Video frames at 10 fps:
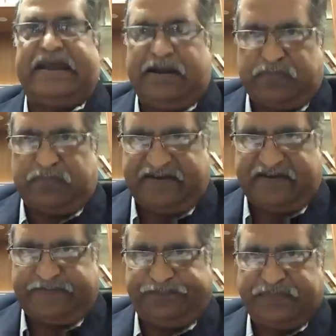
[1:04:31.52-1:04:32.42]
place,
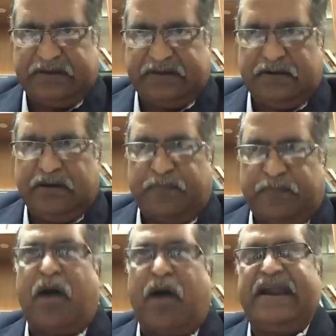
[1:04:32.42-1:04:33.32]

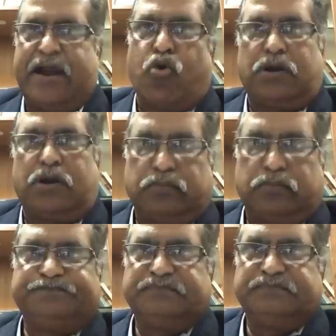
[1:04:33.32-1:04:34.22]
probably downtown.
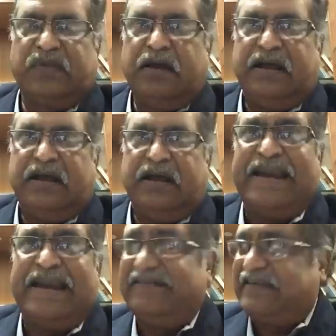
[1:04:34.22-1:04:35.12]
Then
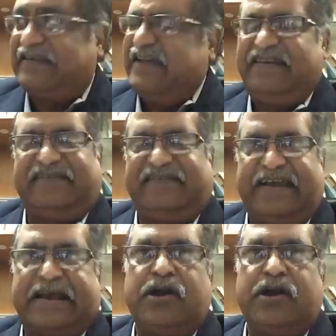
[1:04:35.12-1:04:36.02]
his race is
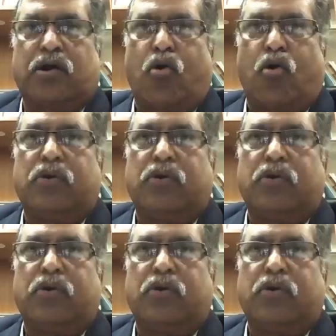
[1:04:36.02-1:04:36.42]
taken into account.